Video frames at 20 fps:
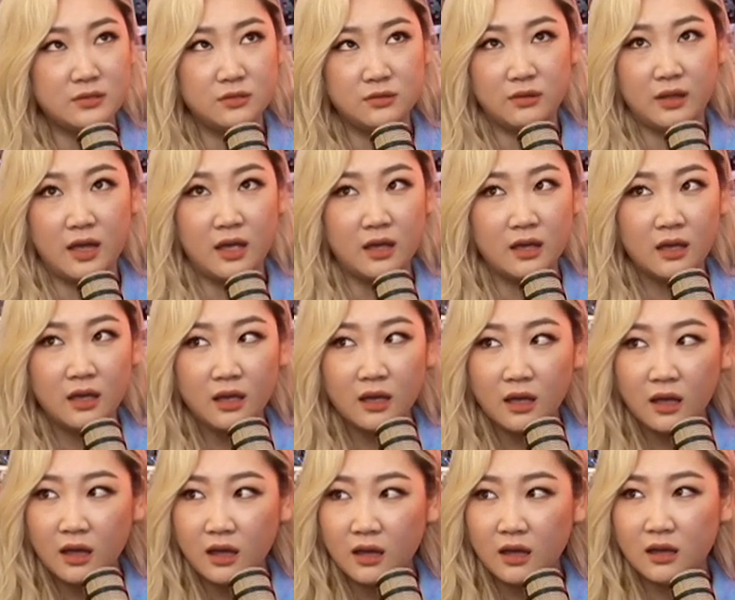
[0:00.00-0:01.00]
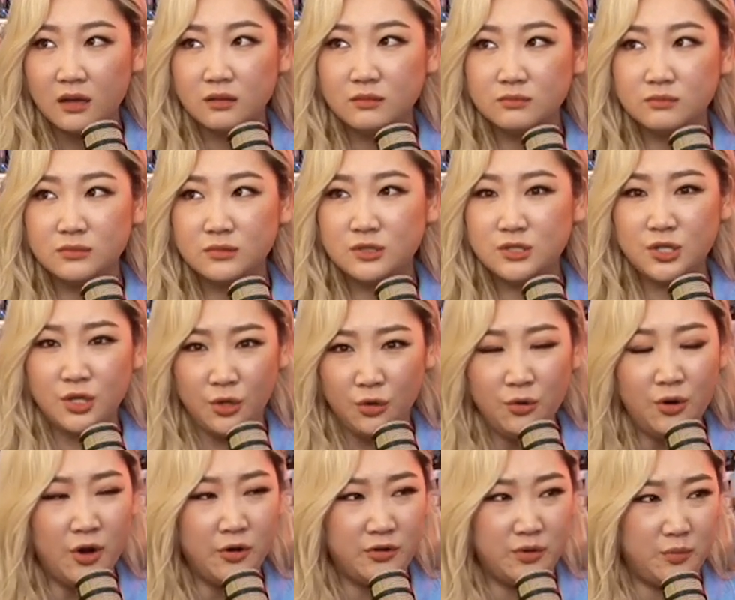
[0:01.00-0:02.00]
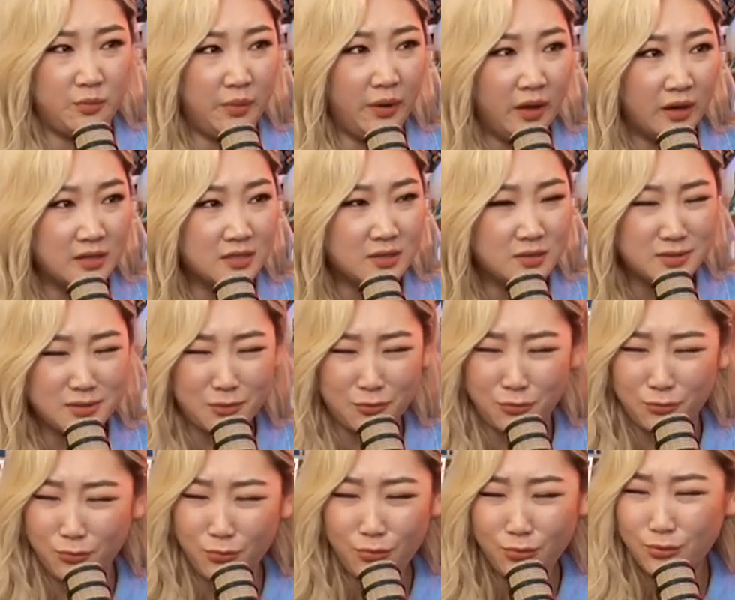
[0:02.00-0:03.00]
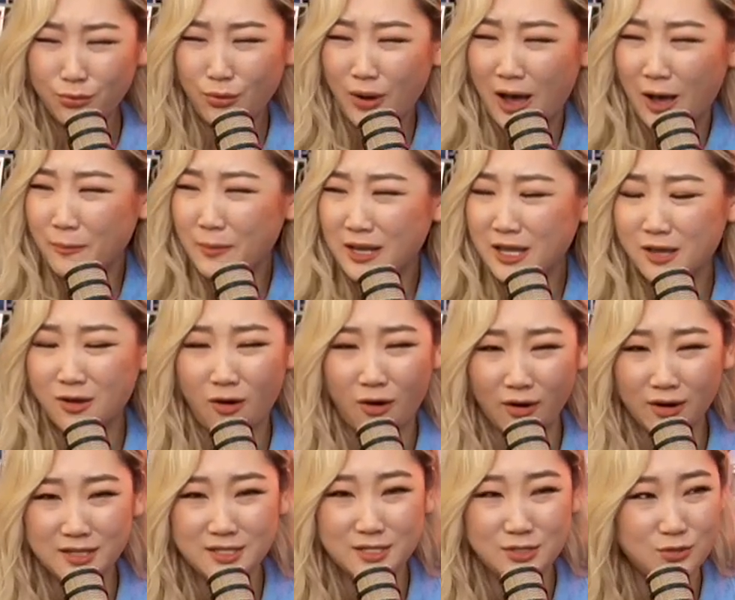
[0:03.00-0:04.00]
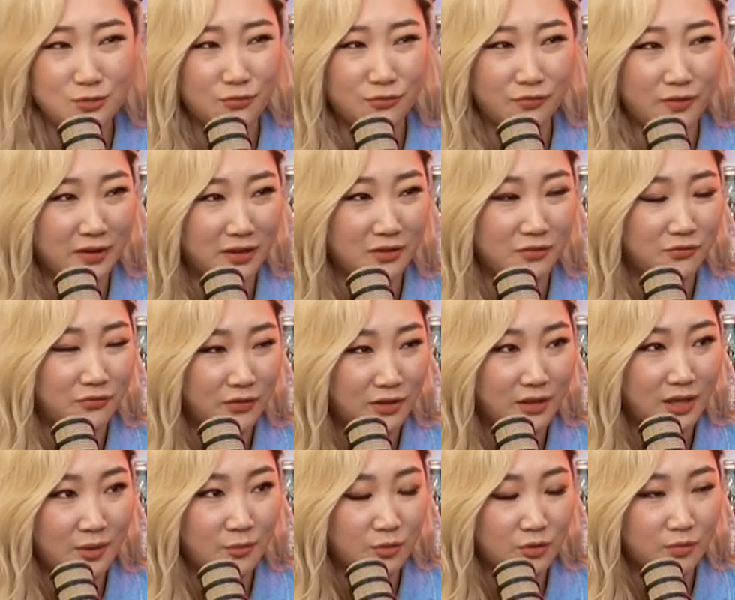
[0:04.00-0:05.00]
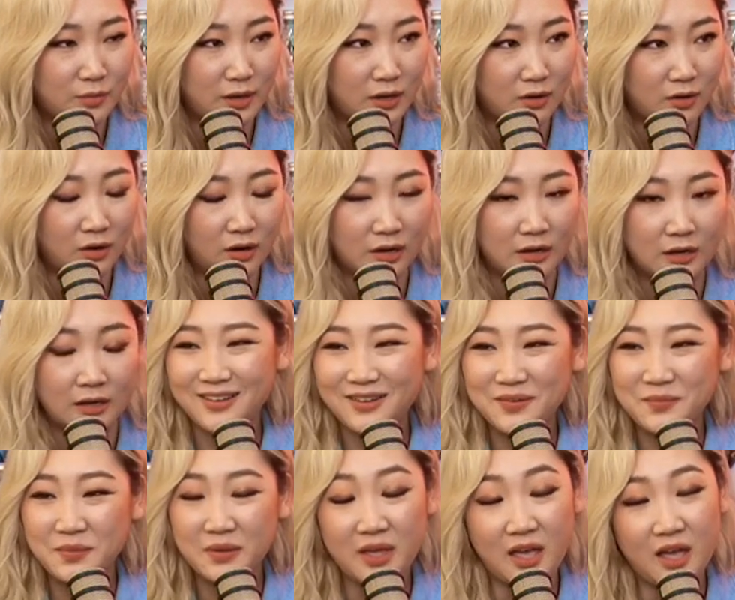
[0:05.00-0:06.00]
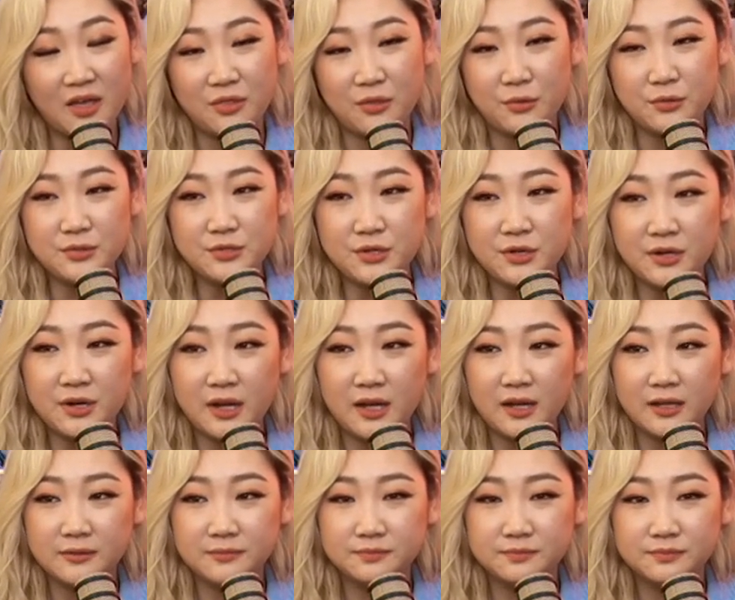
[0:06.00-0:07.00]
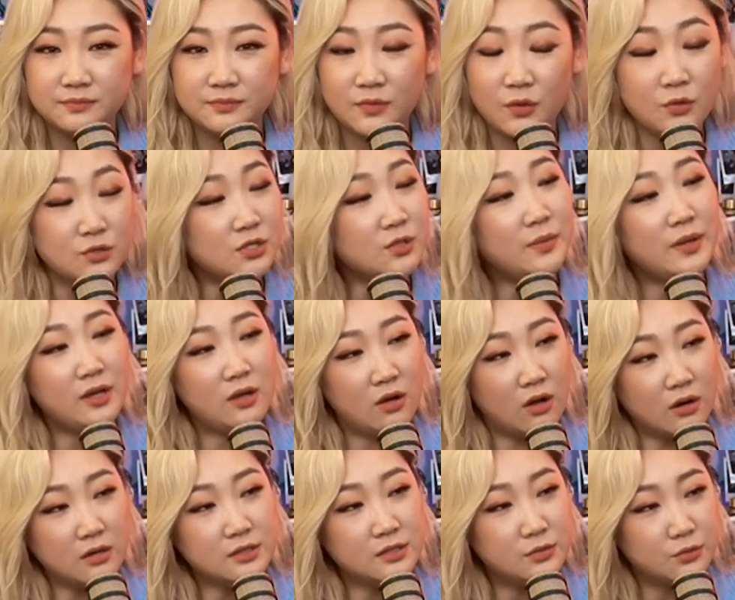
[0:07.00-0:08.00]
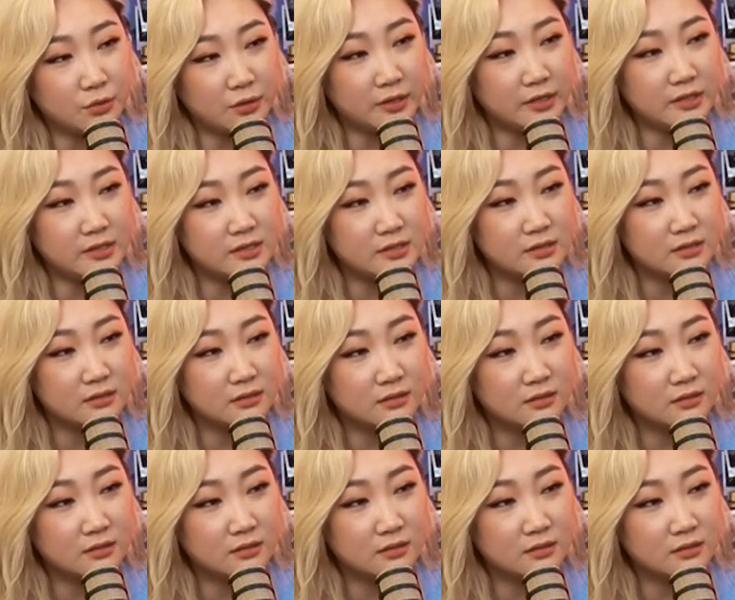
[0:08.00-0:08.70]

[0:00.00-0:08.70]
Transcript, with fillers: to like 200 bucks. I was like, how many cars did you fucking fill up with my card? But yeah, those are uh, those are my car stories.